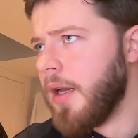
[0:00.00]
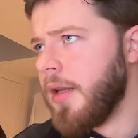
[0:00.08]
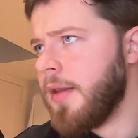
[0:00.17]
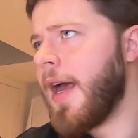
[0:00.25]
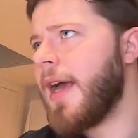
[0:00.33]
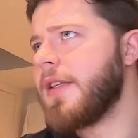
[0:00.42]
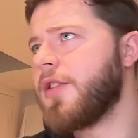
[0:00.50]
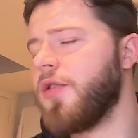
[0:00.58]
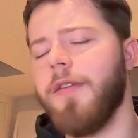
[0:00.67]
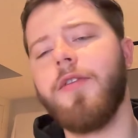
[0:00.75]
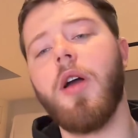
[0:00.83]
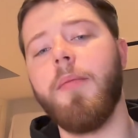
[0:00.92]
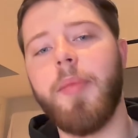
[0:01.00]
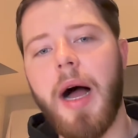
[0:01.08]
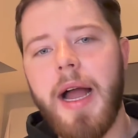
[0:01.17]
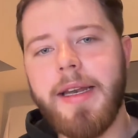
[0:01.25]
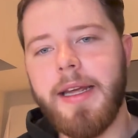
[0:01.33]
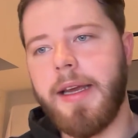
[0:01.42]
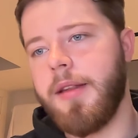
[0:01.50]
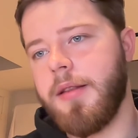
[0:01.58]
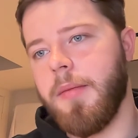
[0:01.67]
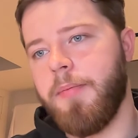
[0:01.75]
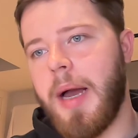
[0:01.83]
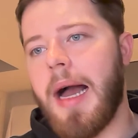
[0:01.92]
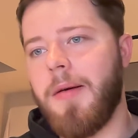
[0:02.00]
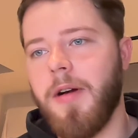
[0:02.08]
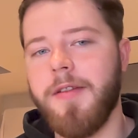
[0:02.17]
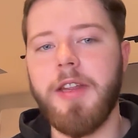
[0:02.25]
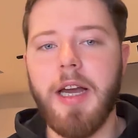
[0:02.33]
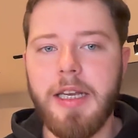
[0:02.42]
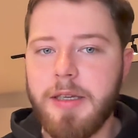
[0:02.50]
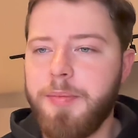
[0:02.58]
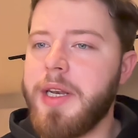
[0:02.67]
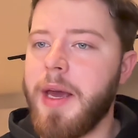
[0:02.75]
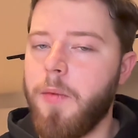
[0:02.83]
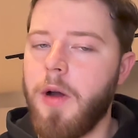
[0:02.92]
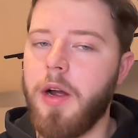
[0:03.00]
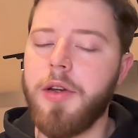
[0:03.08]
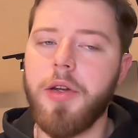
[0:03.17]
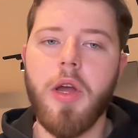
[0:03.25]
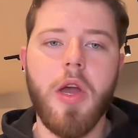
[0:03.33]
They're sort of combining the power of the ICP network